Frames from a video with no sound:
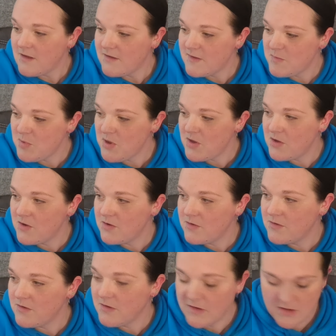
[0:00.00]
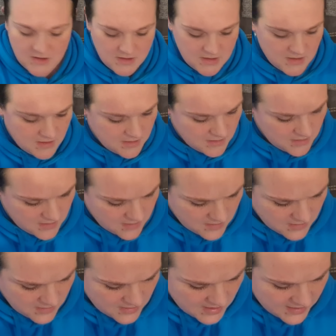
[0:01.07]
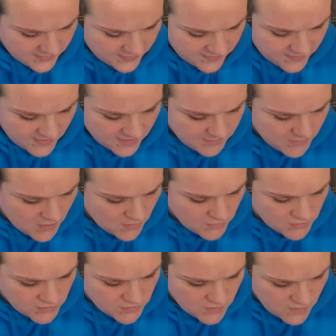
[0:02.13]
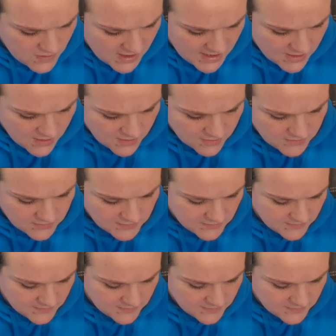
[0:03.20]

Spoon. I'm not sure, hang on.